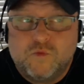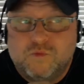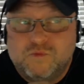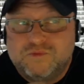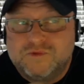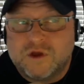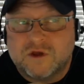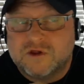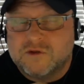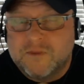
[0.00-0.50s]

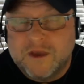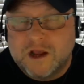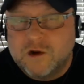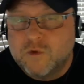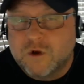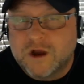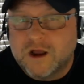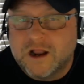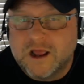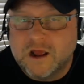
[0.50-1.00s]
Doesn't matter
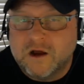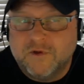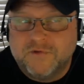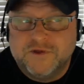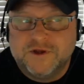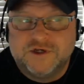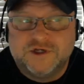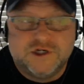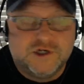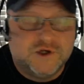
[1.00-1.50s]
what kind of health
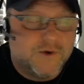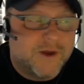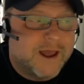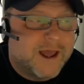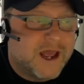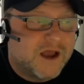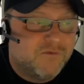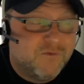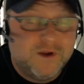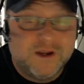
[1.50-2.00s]
issue you
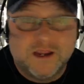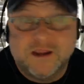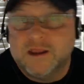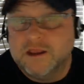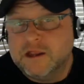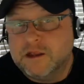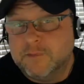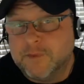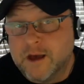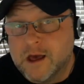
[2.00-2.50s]
have, we can get
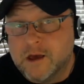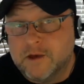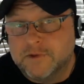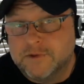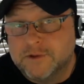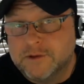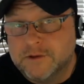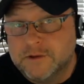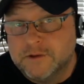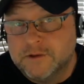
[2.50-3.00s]
you a
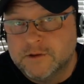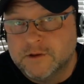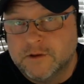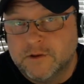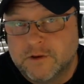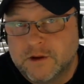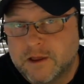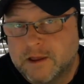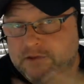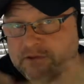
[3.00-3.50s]
policy.
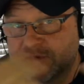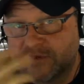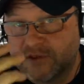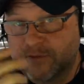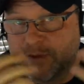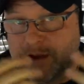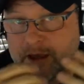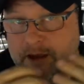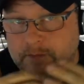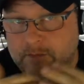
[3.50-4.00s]
Okay, that's just the
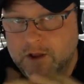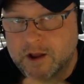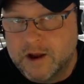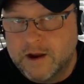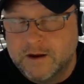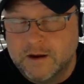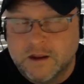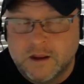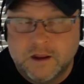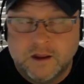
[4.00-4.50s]
bottom
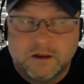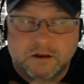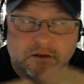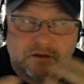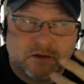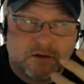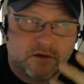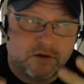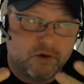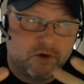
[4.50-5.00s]
line. It
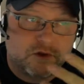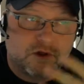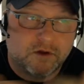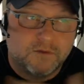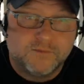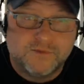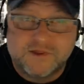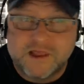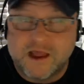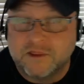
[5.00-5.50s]
all
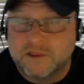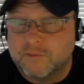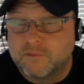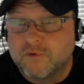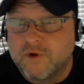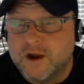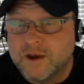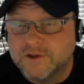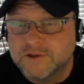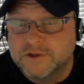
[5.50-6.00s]
comes down to
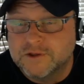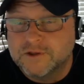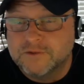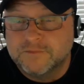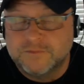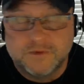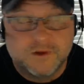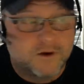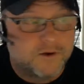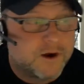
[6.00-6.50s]
price.
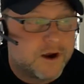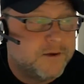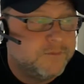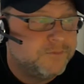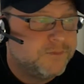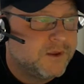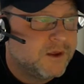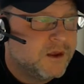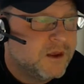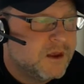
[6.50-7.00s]
All right.
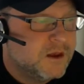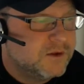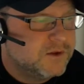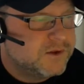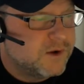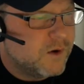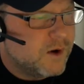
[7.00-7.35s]
So I